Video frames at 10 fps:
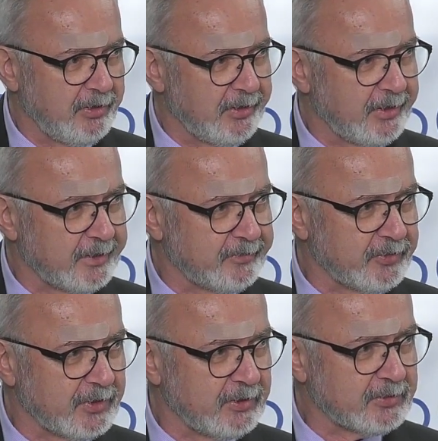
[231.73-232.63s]
If
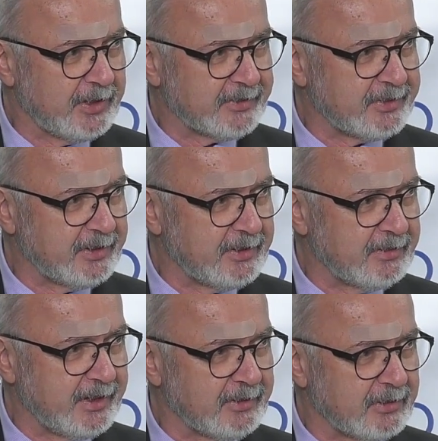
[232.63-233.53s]
you go to Helsinki
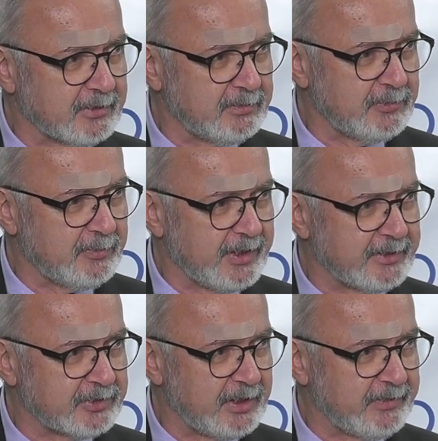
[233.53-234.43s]
in late autumn, you
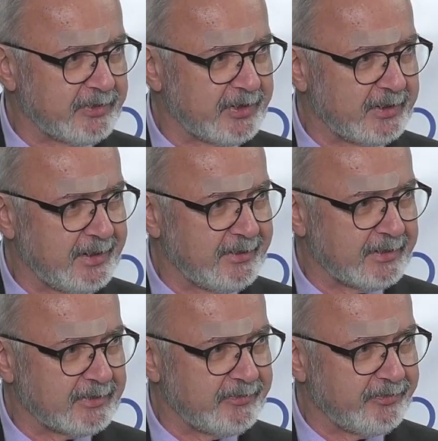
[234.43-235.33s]
might arrive at the idea
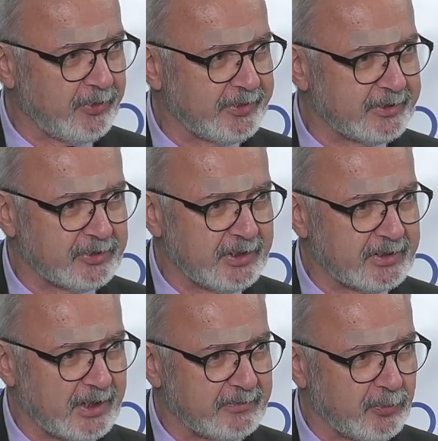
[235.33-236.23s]
that 4 degrees
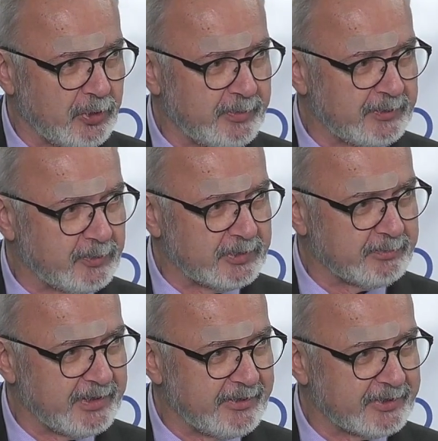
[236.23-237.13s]
warmer
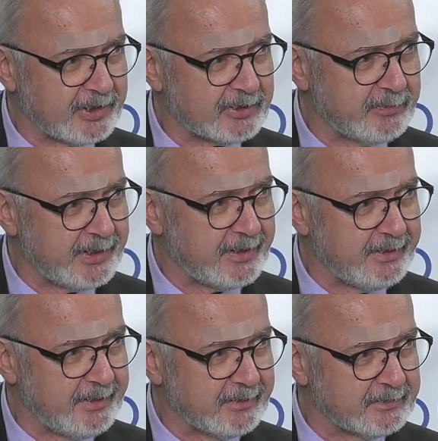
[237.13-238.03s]
wouldn't be such a bad
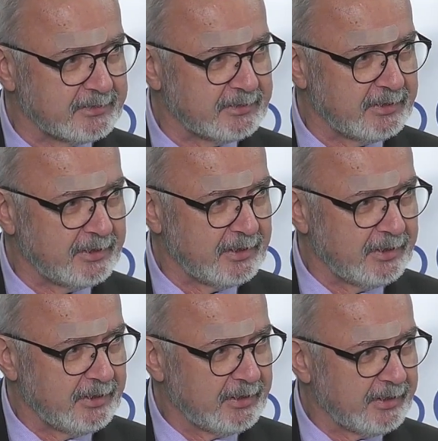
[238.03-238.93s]
idea.
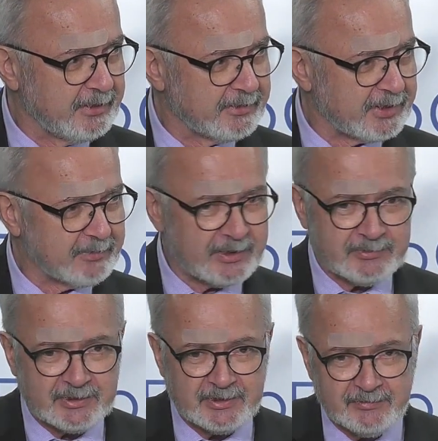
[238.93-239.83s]
And
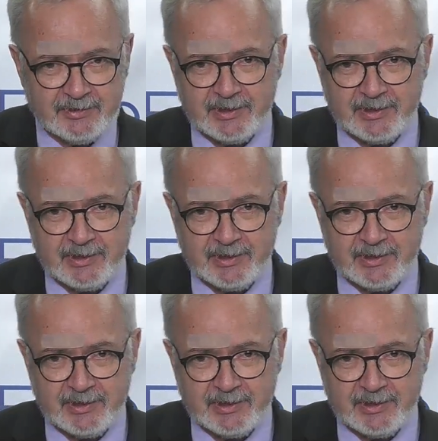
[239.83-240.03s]
sometimes there are even